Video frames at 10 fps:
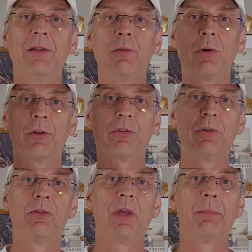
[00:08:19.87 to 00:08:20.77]
and you want to
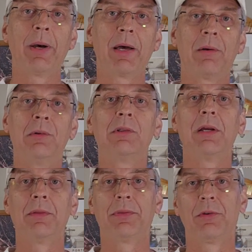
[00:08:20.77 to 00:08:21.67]
choose a paddle
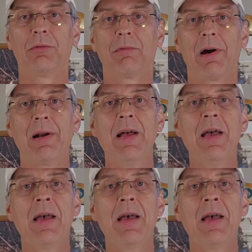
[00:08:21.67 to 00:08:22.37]
length that's right.